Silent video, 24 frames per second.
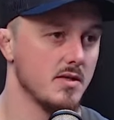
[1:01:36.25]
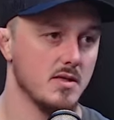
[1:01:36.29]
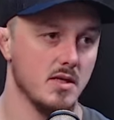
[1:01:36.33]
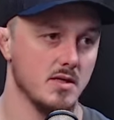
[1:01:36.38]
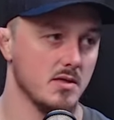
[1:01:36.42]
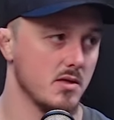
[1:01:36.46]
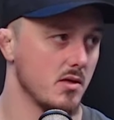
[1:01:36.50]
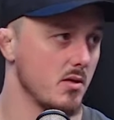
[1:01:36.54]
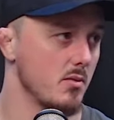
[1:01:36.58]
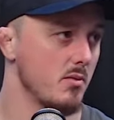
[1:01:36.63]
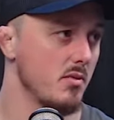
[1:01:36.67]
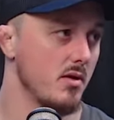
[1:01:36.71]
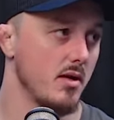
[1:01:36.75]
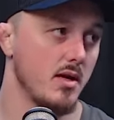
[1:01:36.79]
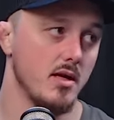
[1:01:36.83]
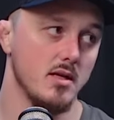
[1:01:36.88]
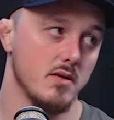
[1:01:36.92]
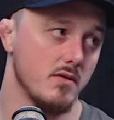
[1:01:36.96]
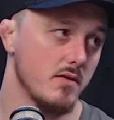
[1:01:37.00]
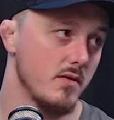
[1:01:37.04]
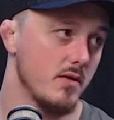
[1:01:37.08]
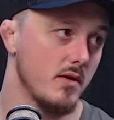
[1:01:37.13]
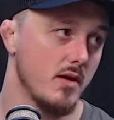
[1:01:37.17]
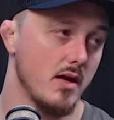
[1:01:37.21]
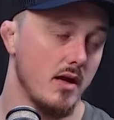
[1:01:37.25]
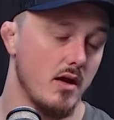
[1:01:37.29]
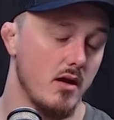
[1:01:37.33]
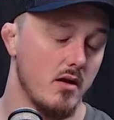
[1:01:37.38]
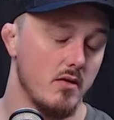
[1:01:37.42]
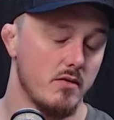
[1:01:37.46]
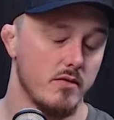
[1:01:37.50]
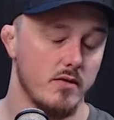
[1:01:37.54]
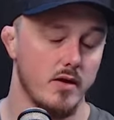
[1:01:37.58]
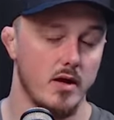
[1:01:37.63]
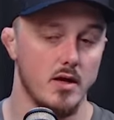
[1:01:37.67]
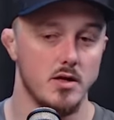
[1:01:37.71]
So that's a completely different kettle
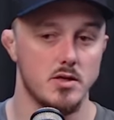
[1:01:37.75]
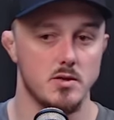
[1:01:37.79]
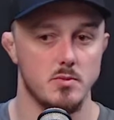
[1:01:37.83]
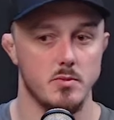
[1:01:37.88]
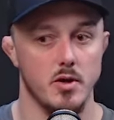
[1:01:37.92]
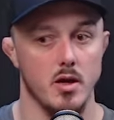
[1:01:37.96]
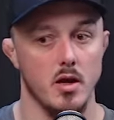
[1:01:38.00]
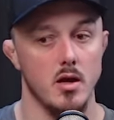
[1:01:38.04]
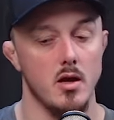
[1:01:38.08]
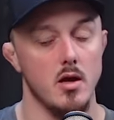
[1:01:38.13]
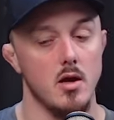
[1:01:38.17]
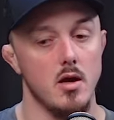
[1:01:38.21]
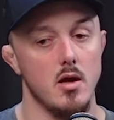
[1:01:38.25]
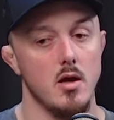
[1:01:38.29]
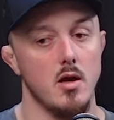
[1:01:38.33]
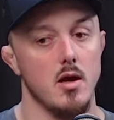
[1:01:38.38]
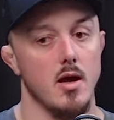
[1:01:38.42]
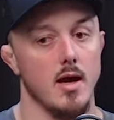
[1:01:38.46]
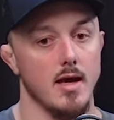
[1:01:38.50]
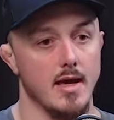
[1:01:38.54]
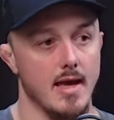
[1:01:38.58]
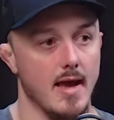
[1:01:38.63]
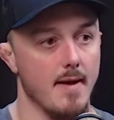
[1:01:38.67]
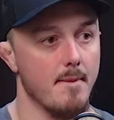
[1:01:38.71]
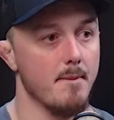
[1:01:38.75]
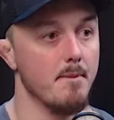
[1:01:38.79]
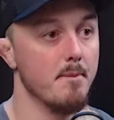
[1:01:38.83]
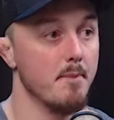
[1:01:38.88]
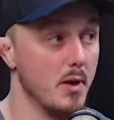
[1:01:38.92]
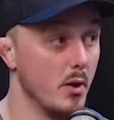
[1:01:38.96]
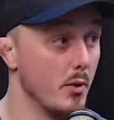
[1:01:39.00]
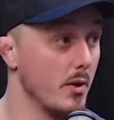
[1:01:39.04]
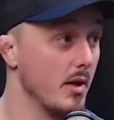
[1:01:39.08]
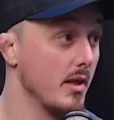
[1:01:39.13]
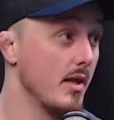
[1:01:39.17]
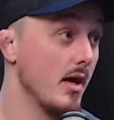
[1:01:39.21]
of fish. But again,
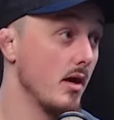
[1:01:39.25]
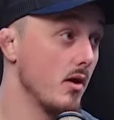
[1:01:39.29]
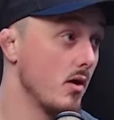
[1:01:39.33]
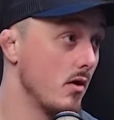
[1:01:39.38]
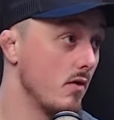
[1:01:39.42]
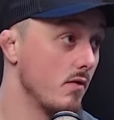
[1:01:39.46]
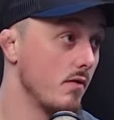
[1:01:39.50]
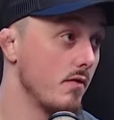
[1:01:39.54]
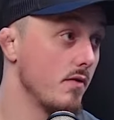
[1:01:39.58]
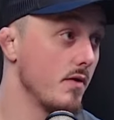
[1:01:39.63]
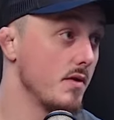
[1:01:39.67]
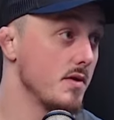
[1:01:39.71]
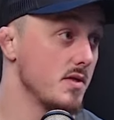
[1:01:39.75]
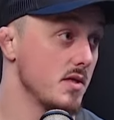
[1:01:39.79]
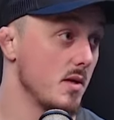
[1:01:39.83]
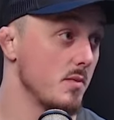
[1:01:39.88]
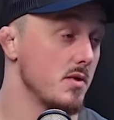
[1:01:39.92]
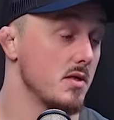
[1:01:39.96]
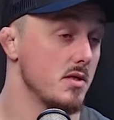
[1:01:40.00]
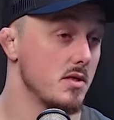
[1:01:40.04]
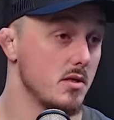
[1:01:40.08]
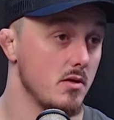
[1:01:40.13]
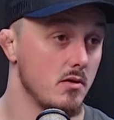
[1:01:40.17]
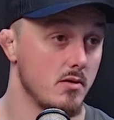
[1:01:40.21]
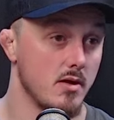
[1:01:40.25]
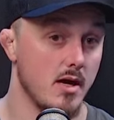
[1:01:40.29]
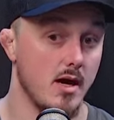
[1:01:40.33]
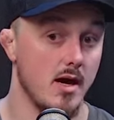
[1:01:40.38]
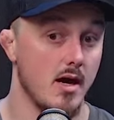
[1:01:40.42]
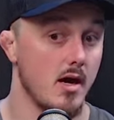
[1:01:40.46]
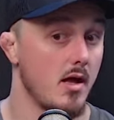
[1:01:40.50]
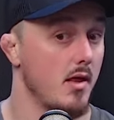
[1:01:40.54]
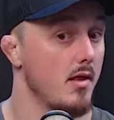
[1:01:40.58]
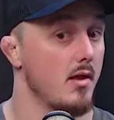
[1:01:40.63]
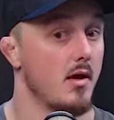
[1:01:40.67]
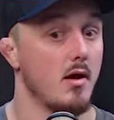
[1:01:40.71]
building that confidence up to do
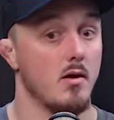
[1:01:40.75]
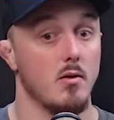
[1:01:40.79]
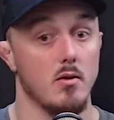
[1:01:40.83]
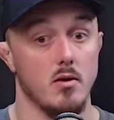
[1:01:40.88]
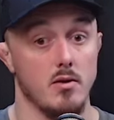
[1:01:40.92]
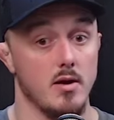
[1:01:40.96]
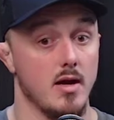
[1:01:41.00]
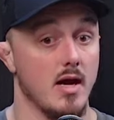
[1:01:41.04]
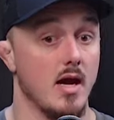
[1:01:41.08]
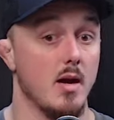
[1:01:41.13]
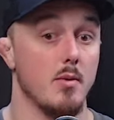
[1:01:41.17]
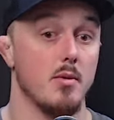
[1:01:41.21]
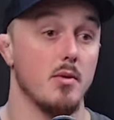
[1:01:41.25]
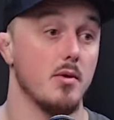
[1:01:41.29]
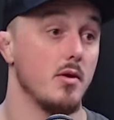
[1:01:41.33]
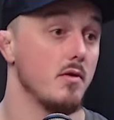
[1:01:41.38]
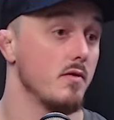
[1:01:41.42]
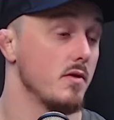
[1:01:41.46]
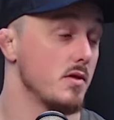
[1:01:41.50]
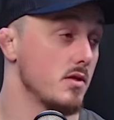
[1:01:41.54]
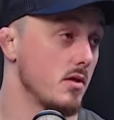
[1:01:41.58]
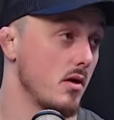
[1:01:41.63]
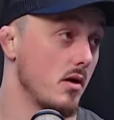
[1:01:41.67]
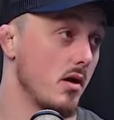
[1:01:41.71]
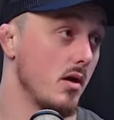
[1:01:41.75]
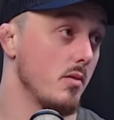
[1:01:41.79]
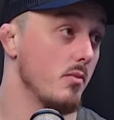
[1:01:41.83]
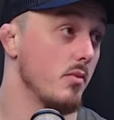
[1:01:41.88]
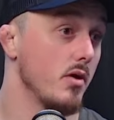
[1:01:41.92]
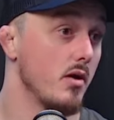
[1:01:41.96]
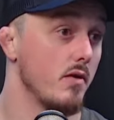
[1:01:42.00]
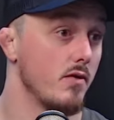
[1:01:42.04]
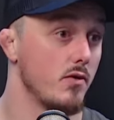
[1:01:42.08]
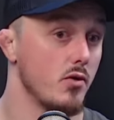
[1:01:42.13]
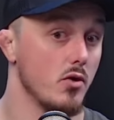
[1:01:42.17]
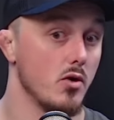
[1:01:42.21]
that, and that will only happen over time.
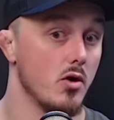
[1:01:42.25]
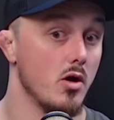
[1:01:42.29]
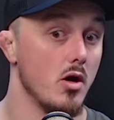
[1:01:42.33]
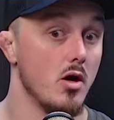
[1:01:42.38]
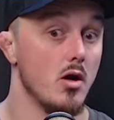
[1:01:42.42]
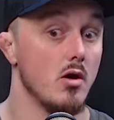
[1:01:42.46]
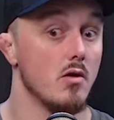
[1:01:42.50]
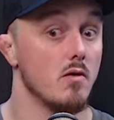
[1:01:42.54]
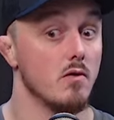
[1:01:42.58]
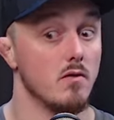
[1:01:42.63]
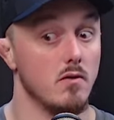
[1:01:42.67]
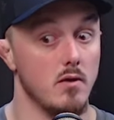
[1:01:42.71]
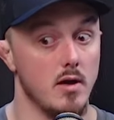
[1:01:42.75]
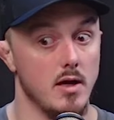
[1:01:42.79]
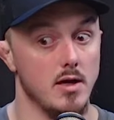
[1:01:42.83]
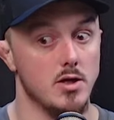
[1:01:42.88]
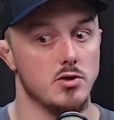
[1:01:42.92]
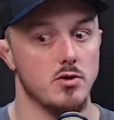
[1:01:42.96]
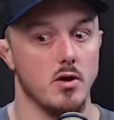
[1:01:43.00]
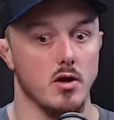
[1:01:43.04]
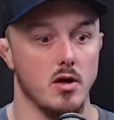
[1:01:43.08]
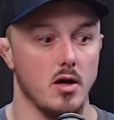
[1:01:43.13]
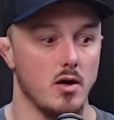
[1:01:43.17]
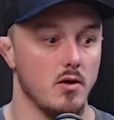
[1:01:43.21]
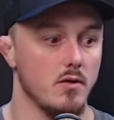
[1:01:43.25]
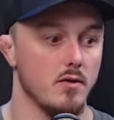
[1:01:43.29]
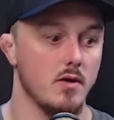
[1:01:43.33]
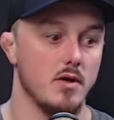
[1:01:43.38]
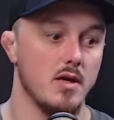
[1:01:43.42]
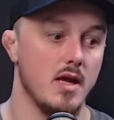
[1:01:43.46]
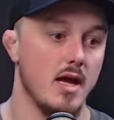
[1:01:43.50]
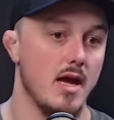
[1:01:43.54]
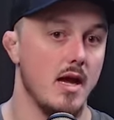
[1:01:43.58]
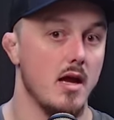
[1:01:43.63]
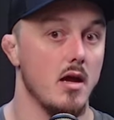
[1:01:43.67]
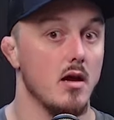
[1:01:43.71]
But if you're really struggling on the
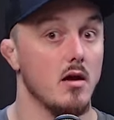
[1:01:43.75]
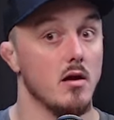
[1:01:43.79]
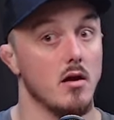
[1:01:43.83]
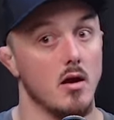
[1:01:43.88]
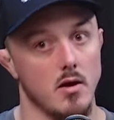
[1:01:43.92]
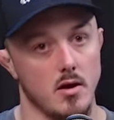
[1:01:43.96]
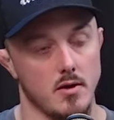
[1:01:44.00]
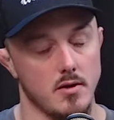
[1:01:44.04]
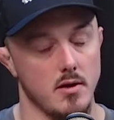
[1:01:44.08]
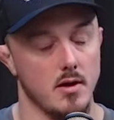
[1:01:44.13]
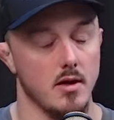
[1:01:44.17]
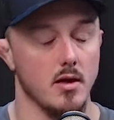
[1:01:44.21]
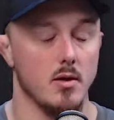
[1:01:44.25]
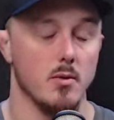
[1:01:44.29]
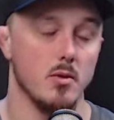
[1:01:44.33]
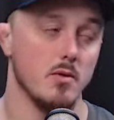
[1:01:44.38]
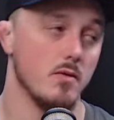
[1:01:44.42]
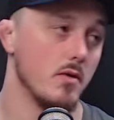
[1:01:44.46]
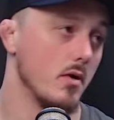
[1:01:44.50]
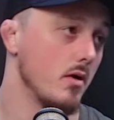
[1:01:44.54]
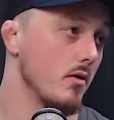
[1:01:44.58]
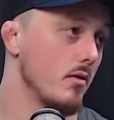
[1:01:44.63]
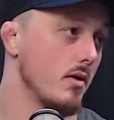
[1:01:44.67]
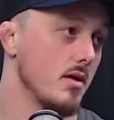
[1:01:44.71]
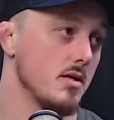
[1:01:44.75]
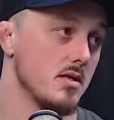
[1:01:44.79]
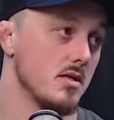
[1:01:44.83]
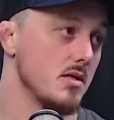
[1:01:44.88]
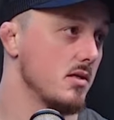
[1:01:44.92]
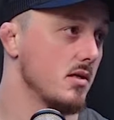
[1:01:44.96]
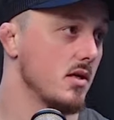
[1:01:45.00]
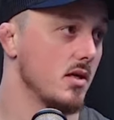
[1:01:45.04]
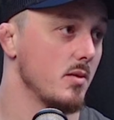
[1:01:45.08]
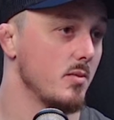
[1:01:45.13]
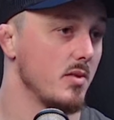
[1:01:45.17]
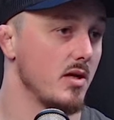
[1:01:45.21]
day, go down the liquid route. It's
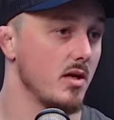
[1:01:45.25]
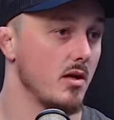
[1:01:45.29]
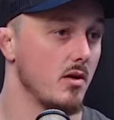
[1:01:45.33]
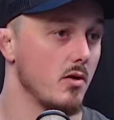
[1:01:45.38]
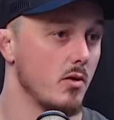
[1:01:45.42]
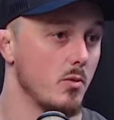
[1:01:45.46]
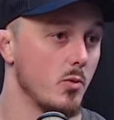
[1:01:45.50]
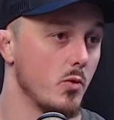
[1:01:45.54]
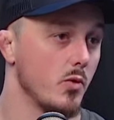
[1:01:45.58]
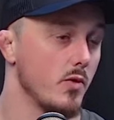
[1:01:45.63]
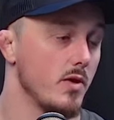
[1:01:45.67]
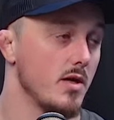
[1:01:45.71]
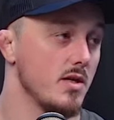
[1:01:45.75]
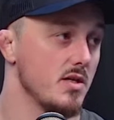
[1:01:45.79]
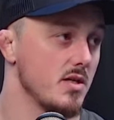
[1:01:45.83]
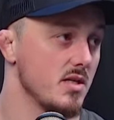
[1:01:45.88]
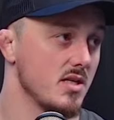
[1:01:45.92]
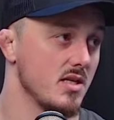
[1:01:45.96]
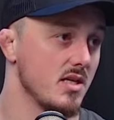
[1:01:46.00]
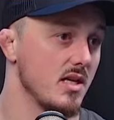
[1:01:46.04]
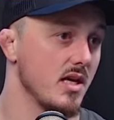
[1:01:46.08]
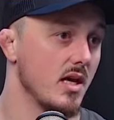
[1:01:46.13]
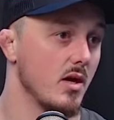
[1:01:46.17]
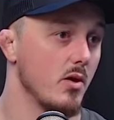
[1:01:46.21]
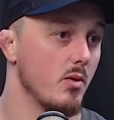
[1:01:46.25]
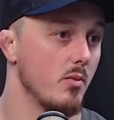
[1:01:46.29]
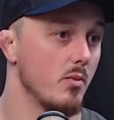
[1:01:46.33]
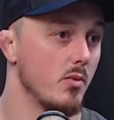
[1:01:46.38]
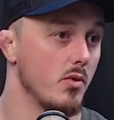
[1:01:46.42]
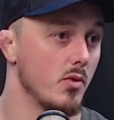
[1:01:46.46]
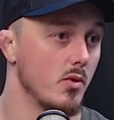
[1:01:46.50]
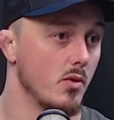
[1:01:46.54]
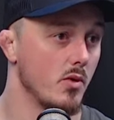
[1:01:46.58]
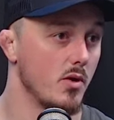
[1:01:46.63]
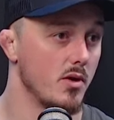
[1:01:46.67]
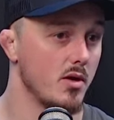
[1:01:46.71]
just going to be a lot more easier just to get on
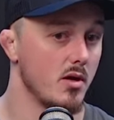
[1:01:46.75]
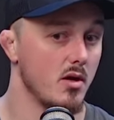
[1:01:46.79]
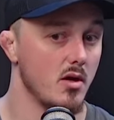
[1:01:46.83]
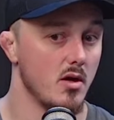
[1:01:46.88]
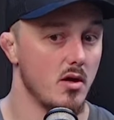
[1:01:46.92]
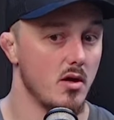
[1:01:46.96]
board.